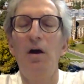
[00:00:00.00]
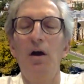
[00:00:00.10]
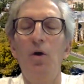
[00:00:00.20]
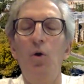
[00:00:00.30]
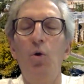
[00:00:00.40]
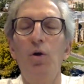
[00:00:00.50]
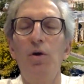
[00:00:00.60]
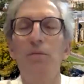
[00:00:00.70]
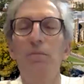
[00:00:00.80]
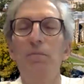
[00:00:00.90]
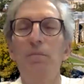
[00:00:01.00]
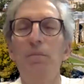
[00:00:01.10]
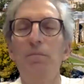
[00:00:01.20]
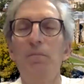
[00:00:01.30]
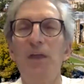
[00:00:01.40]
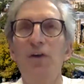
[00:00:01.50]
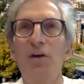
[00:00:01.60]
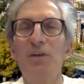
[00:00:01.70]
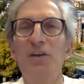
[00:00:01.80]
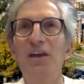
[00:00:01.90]
or bladder
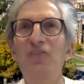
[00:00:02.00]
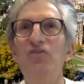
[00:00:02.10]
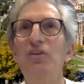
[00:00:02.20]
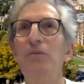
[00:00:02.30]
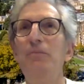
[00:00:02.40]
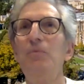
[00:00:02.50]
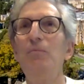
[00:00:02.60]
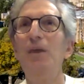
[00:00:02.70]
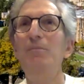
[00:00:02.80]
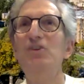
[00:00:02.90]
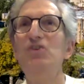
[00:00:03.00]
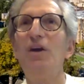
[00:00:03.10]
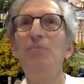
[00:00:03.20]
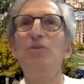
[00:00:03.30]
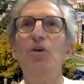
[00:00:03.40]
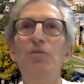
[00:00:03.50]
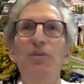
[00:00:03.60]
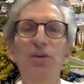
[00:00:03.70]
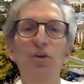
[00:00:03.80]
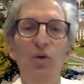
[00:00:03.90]
augmentation may be draped over
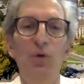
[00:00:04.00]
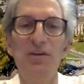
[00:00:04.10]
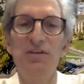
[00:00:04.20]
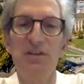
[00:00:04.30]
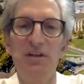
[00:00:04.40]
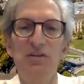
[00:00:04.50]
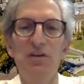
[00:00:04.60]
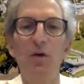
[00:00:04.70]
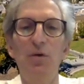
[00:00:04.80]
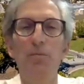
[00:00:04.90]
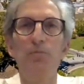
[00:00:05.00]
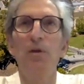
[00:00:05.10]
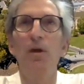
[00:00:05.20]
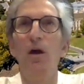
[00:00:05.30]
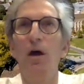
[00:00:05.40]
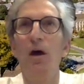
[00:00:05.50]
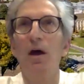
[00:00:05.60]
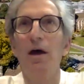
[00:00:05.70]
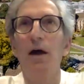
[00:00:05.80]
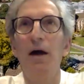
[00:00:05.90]
the uterus. And so
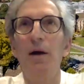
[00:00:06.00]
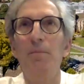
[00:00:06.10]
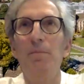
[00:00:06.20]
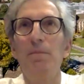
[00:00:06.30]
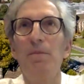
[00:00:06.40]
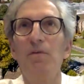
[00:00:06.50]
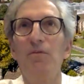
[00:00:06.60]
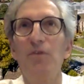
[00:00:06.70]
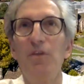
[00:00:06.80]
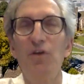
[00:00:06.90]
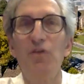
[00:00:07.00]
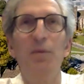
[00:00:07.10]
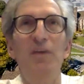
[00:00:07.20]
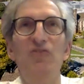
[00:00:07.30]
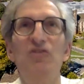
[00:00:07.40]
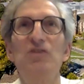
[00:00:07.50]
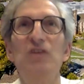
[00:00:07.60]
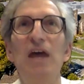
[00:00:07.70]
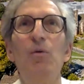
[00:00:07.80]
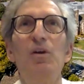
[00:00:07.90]
for those patients,
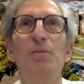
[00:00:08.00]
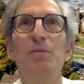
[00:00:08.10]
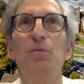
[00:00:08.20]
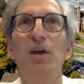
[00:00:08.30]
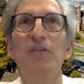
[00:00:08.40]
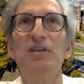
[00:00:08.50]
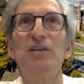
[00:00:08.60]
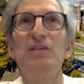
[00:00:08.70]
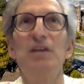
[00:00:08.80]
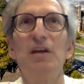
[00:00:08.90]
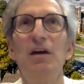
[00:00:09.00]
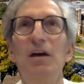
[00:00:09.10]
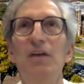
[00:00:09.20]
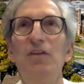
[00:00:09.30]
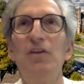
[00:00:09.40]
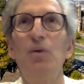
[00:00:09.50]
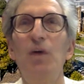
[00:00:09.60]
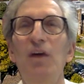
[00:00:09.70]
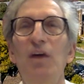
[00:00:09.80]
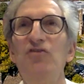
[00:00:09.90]
I want to be present. So the
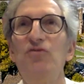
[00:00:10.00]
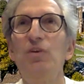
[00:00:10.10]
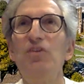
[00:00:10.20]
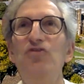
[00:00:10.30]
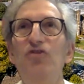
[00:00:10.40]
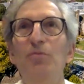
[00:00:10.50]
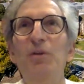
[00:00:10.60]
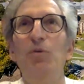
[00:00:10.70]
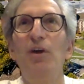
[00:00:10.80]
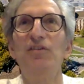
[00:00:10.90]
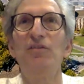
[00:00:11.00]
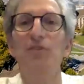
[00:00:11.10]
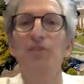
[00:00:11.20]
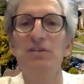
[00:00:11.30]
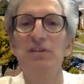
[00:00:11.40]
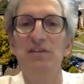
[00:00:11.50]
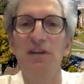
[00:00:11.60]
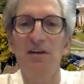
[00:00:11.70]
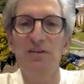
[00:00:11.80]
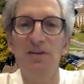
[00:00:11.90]
urologist really should be present for the
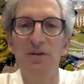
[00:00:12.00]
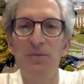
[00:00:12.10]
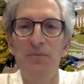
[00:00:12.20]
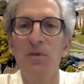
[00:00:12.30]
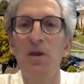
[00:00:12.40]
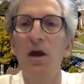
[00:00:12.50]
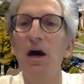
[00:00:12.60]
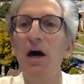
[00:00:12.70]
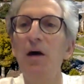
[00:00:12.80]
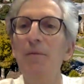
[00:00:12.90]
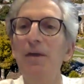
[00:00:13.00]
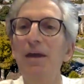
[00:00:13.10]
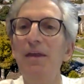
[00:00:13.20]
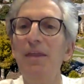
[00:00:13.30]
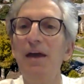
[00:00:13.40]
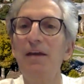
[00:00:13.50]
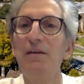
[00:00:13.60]
C-section in that